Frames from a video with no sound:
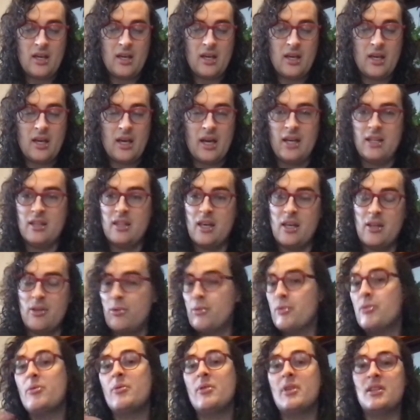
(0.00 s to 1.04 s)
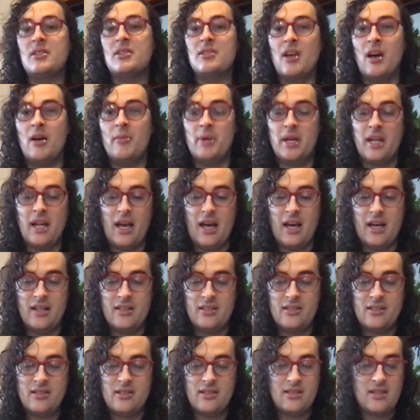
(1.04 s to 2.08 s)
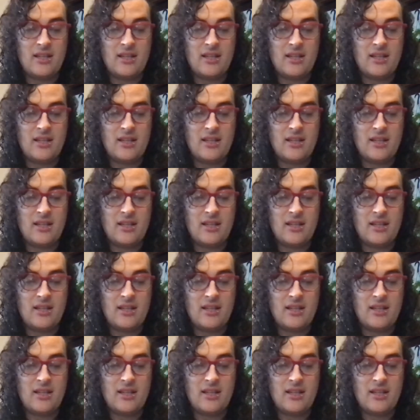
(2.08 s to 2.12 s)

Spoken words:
And then through this, Ahmed asks,